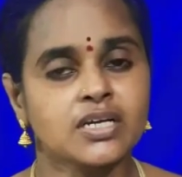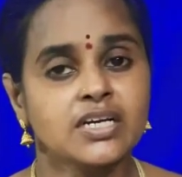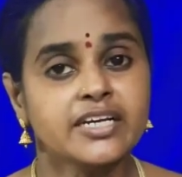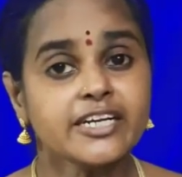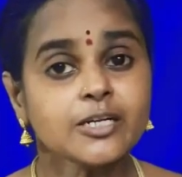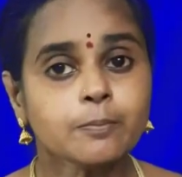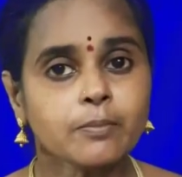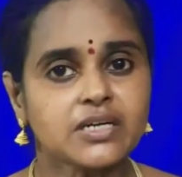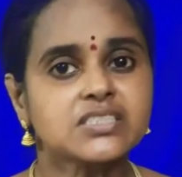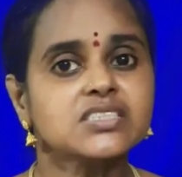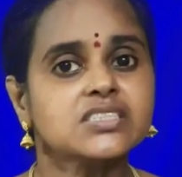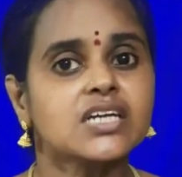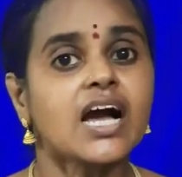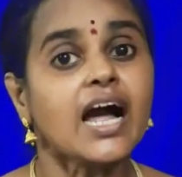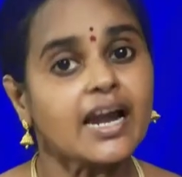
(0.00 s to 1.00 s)
It must
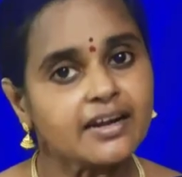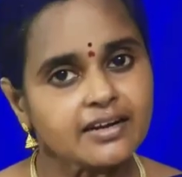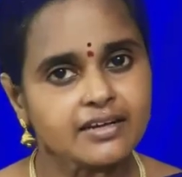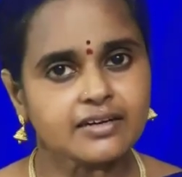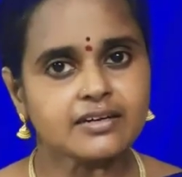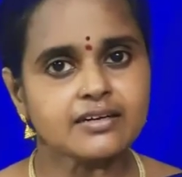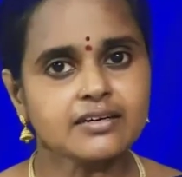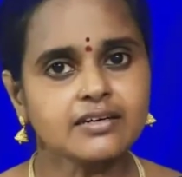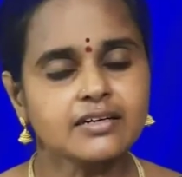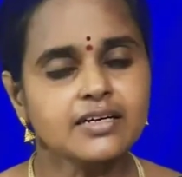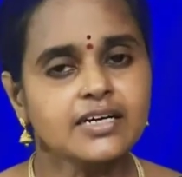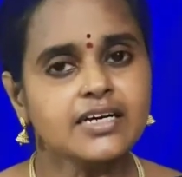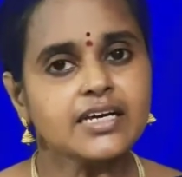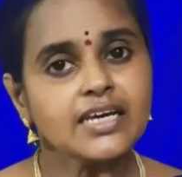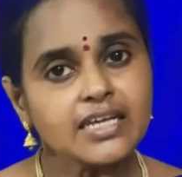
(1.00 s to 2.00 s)
under
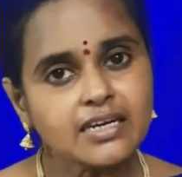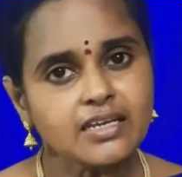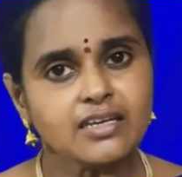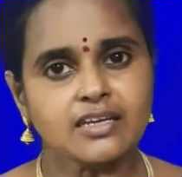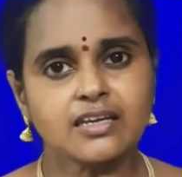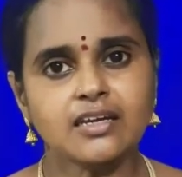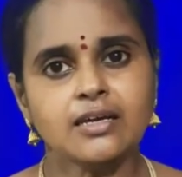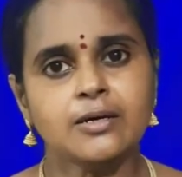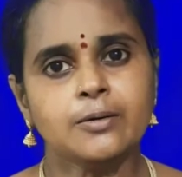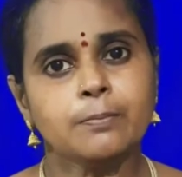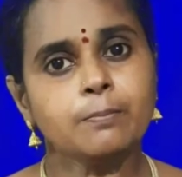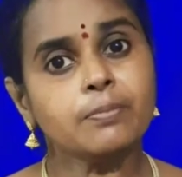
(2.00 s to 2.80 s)
any